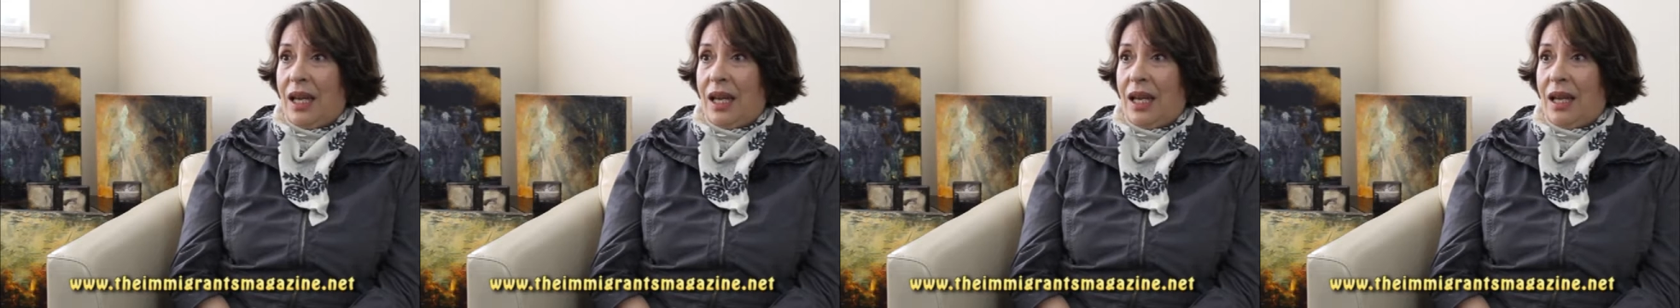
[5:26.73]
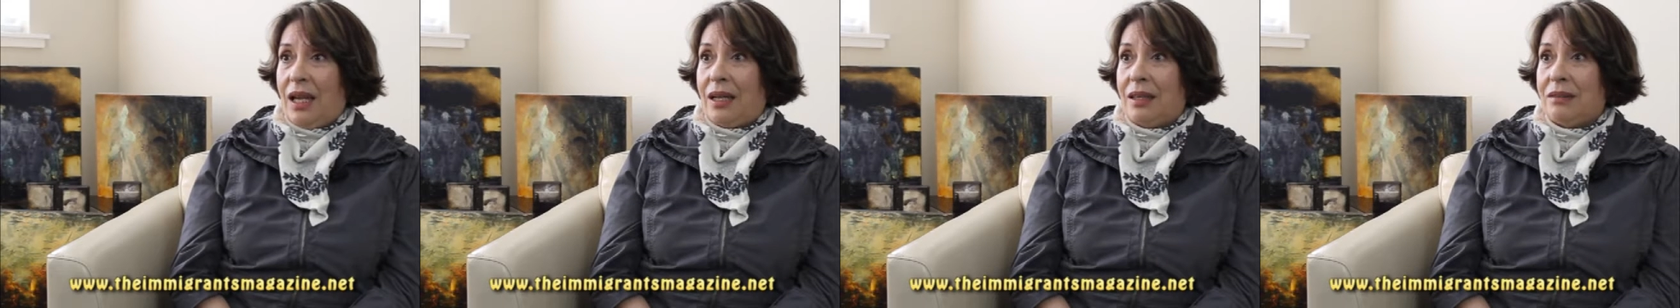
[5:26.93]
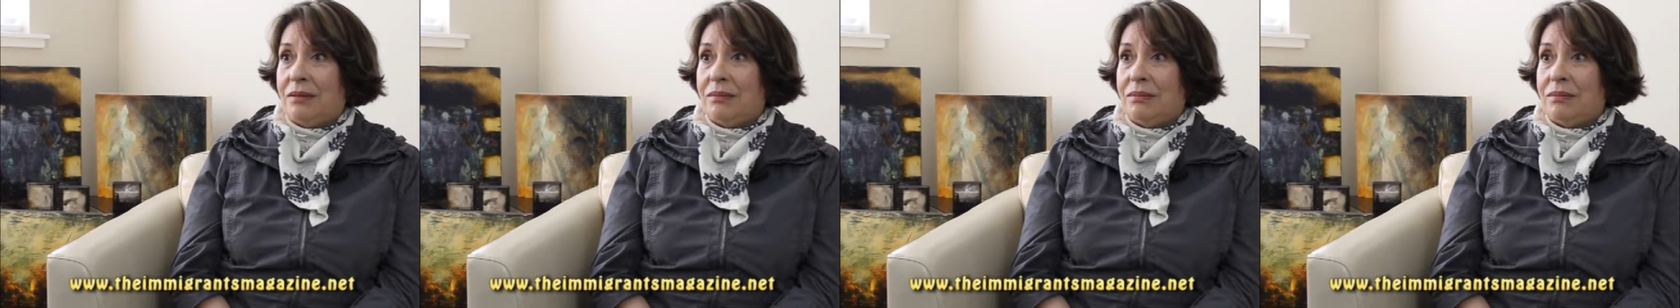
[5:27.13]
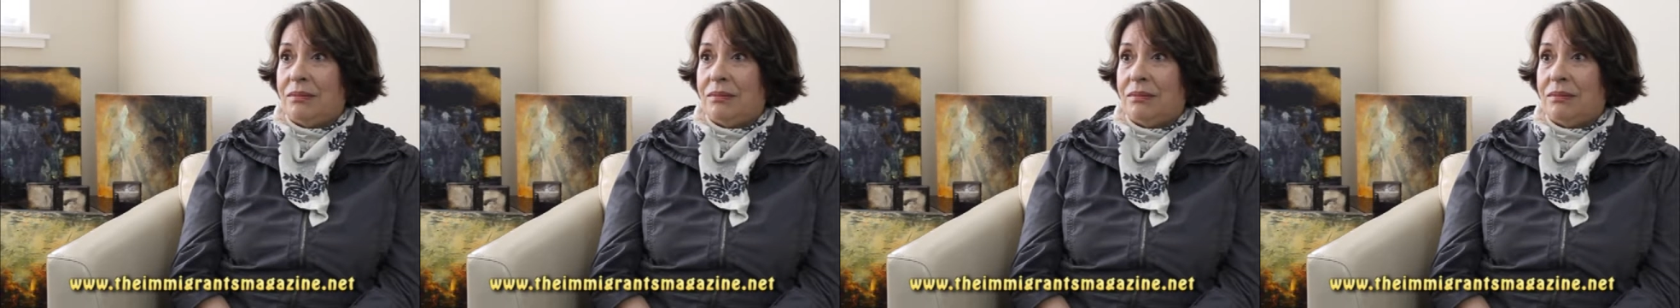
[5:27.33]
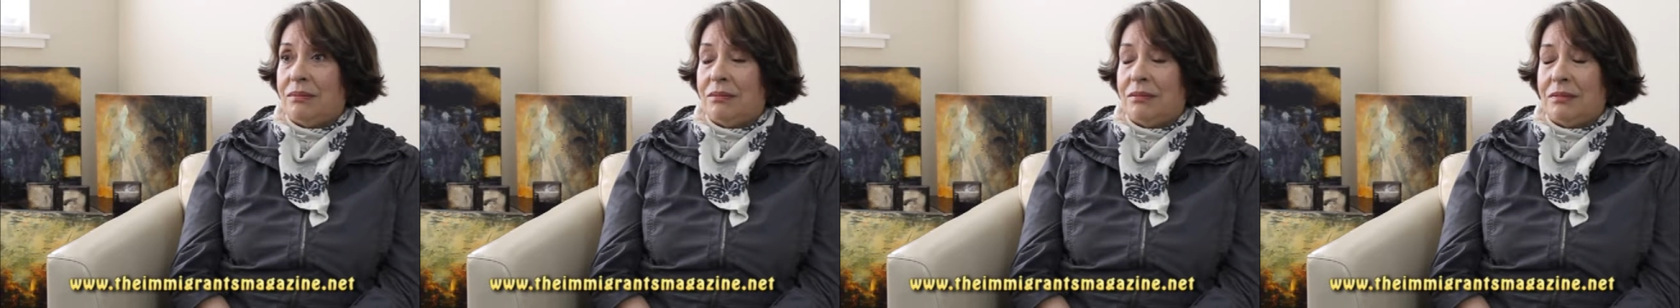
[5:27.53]

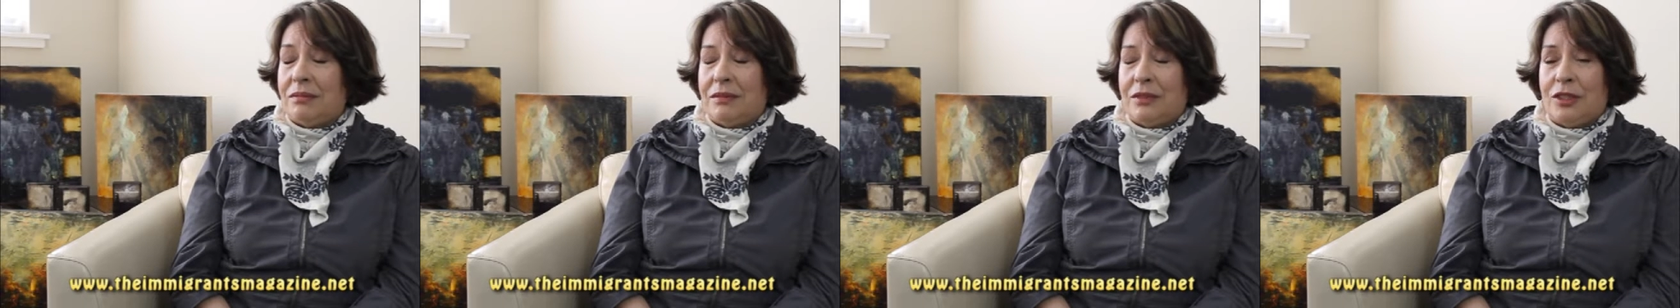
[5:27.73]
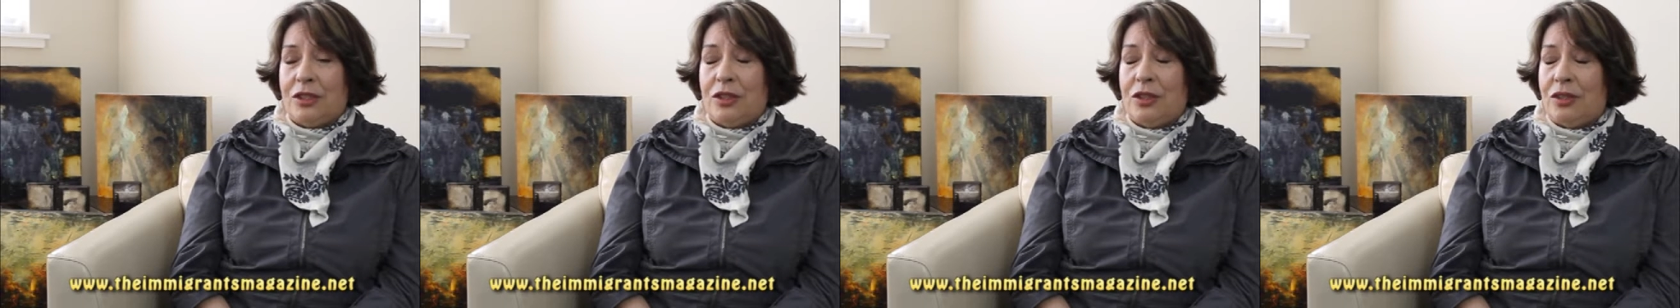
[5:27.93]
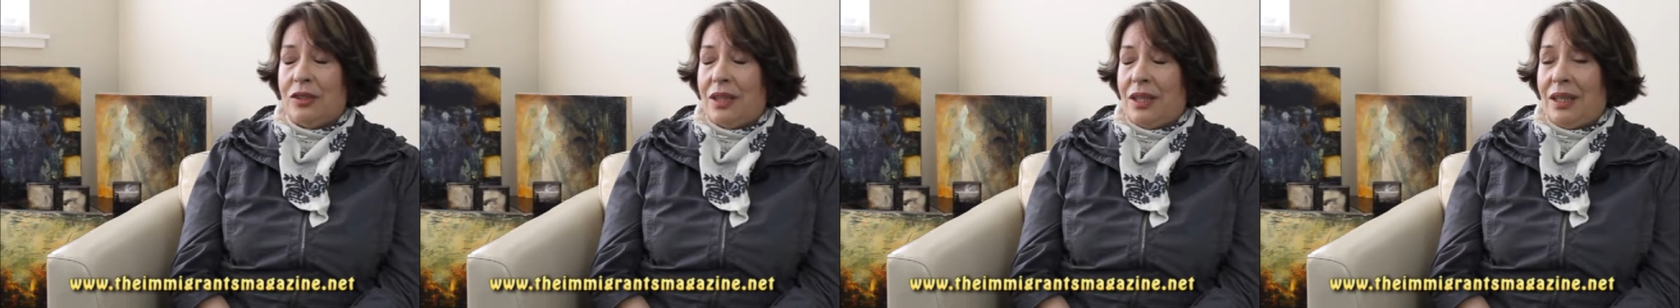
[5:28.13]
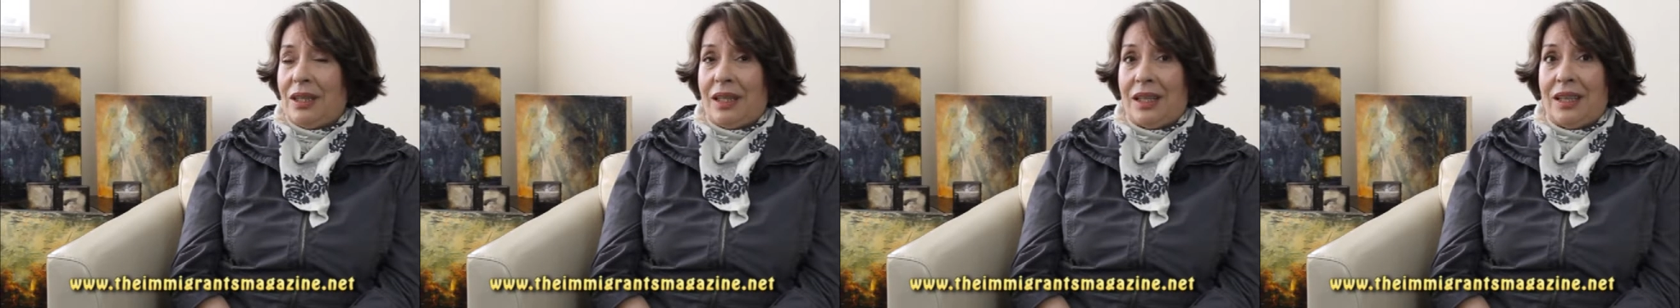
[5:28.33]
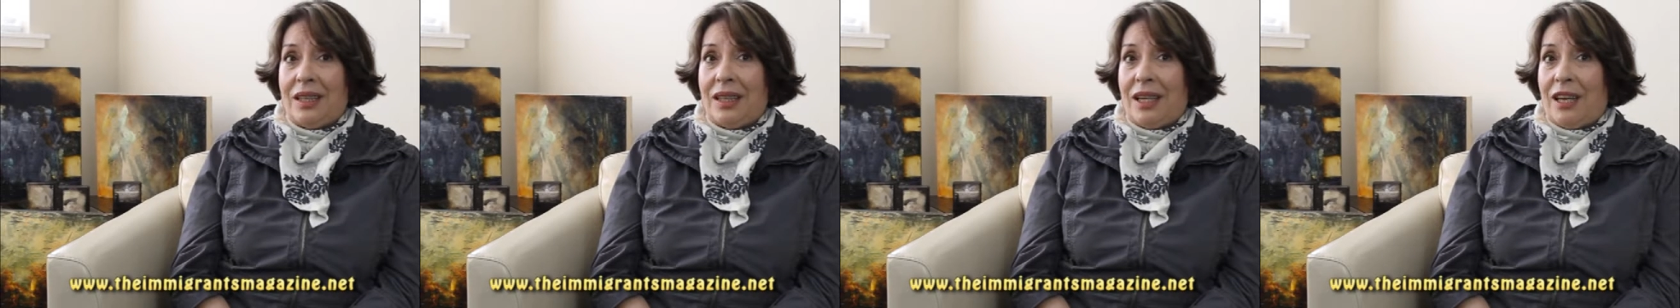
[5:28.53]
And
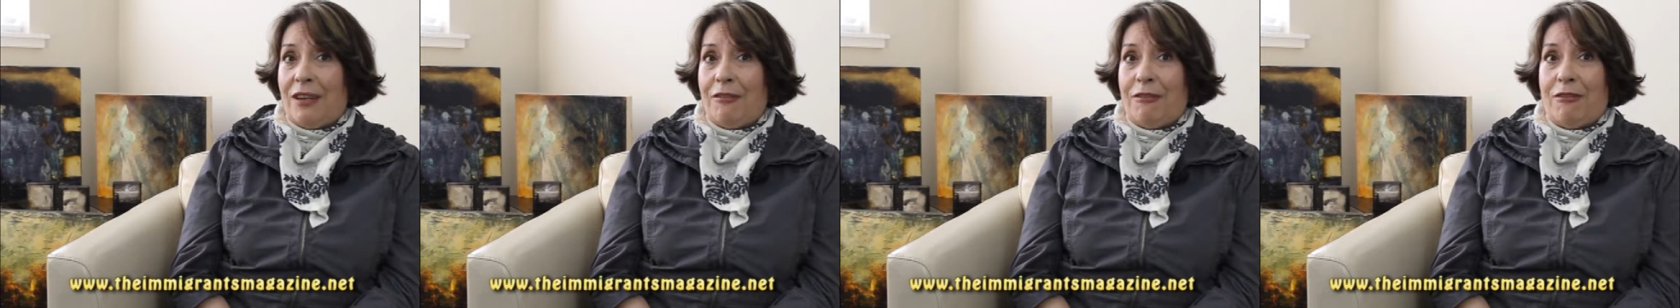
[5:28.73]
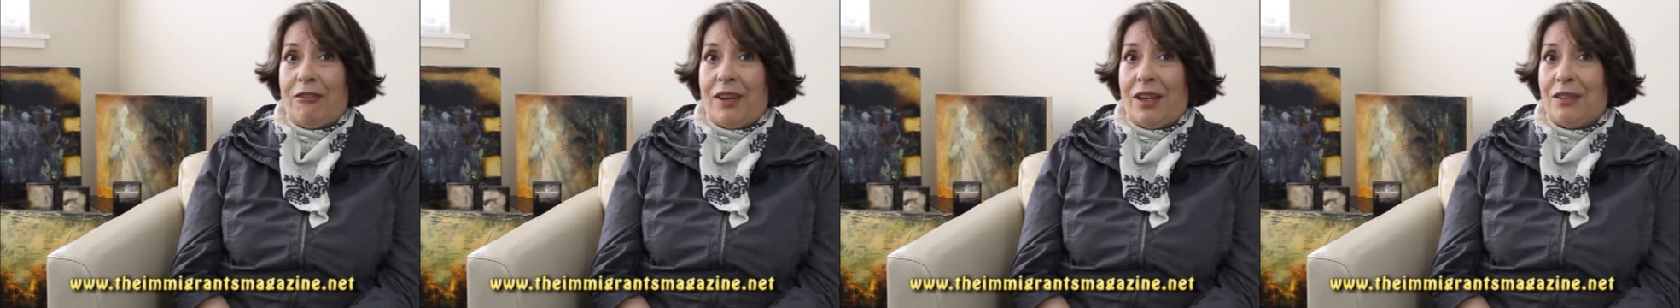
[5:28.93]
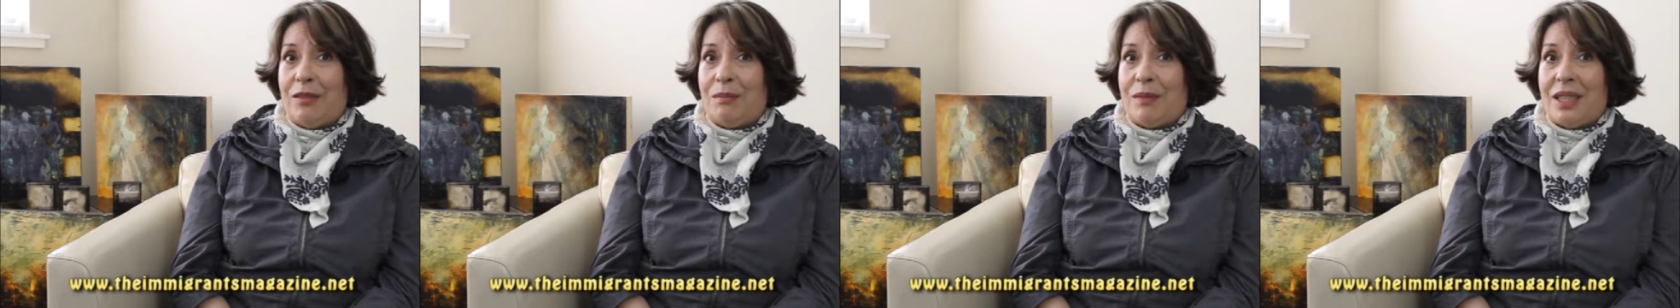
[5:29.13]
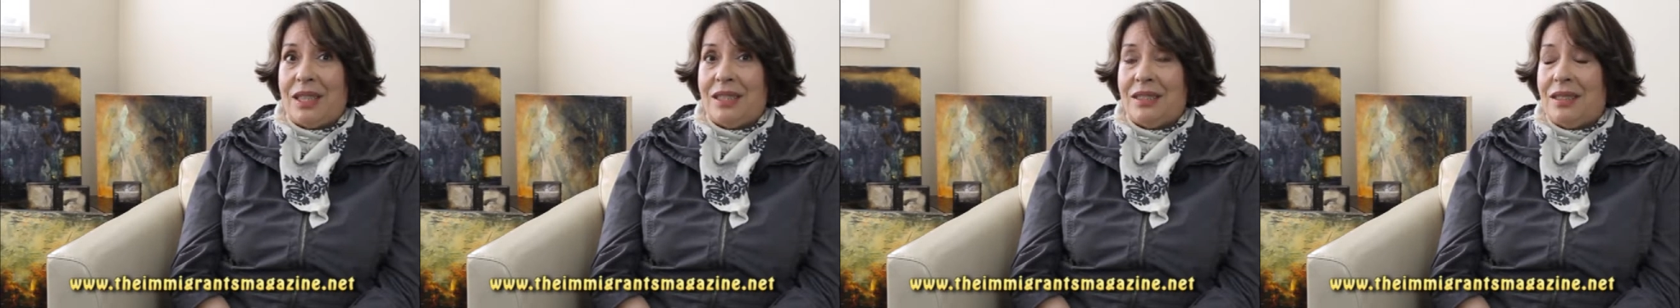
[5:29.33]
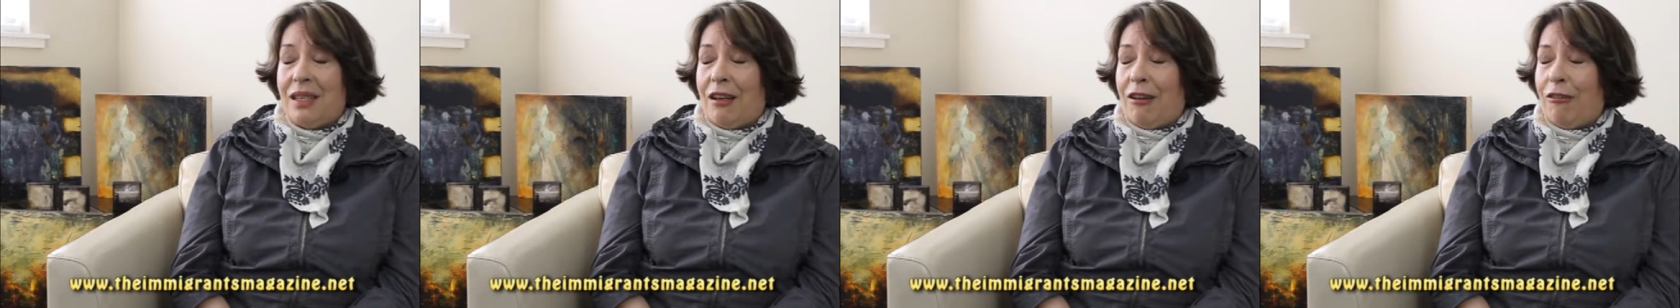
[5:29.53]
suddenly I found
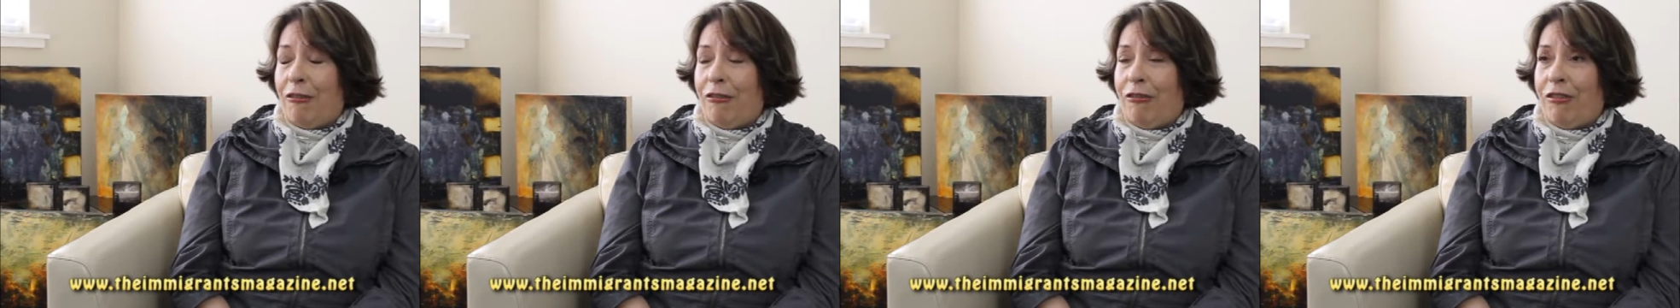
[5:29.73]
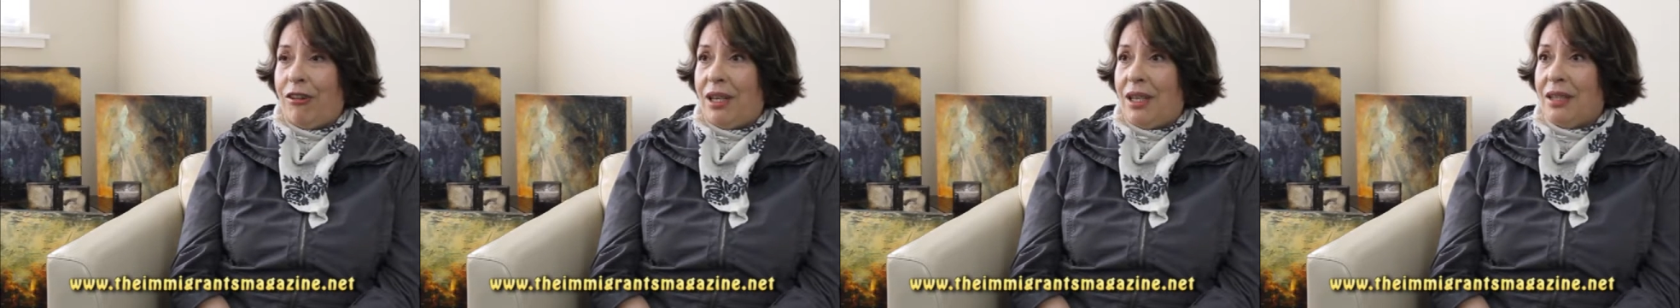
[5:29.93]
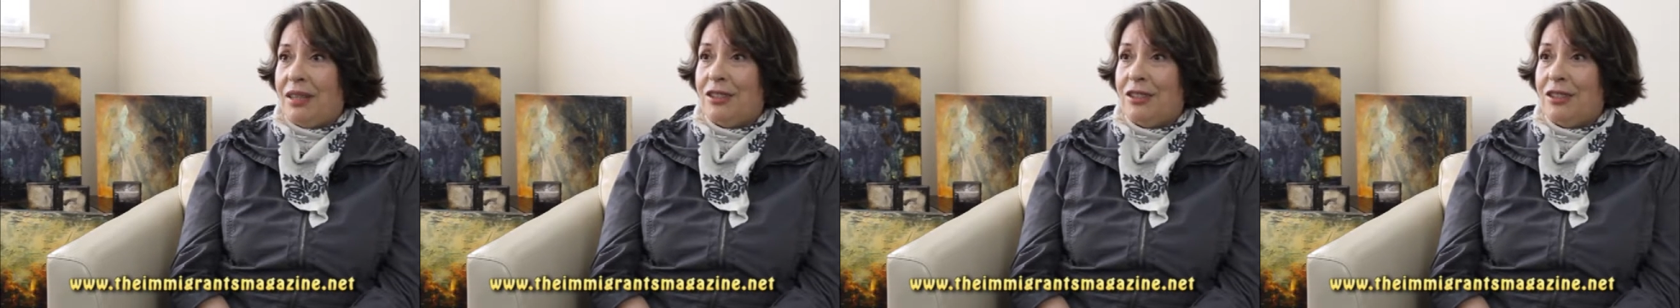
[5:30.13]
myself